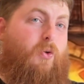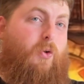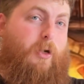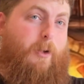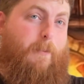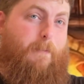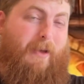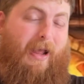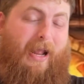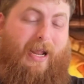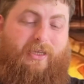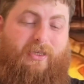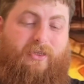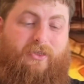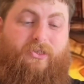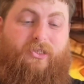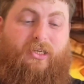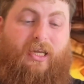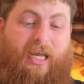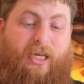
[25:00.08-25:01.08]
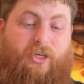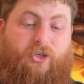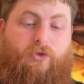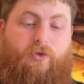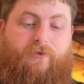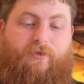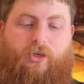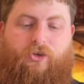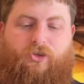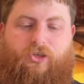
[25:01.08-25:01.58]
companions as you
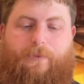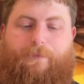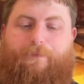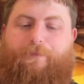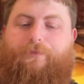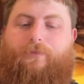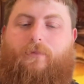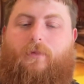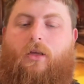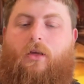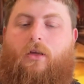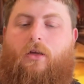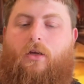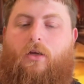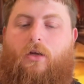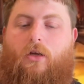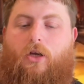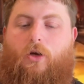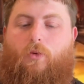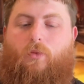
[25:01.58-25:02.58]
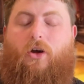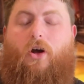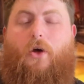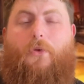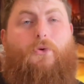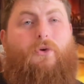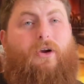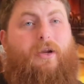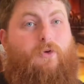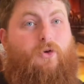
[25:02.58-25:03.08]
adventure. We've got
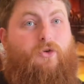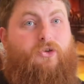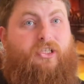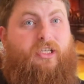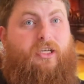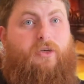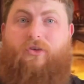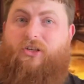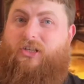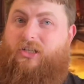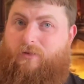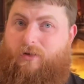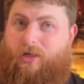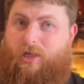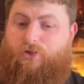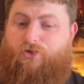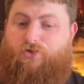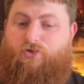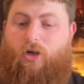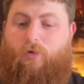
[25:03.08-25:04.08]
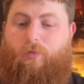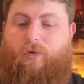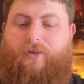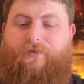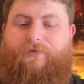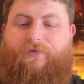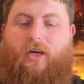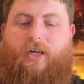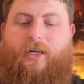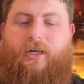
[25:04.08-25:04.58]
3 more still. We're still going strong with the
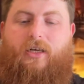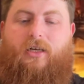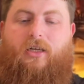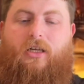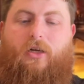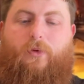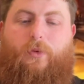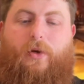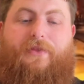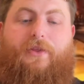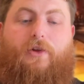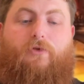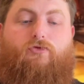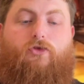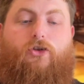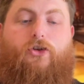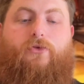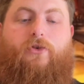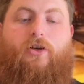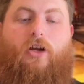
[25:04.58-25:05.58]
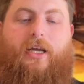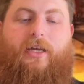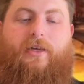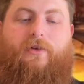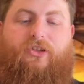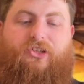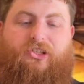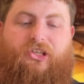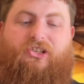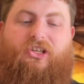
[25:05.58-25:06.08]
fighter. We have the Rune Knight,
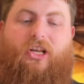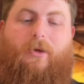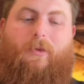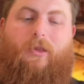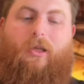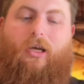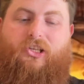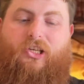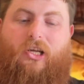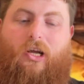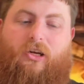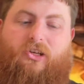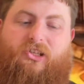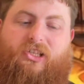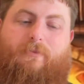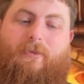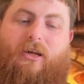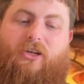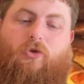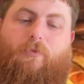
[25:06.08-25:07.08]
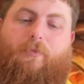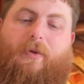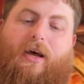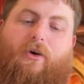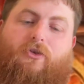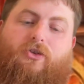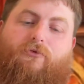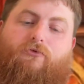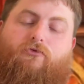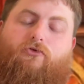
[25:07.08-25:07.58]
which is a subclass harnessing the magical
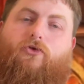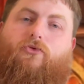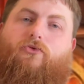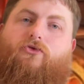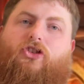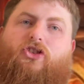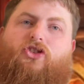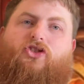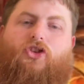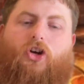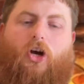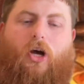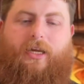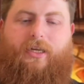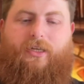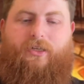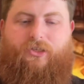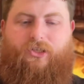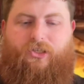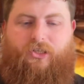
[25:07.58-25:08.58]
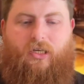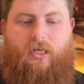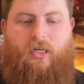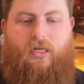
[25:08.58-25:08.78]
powers of runes and giants.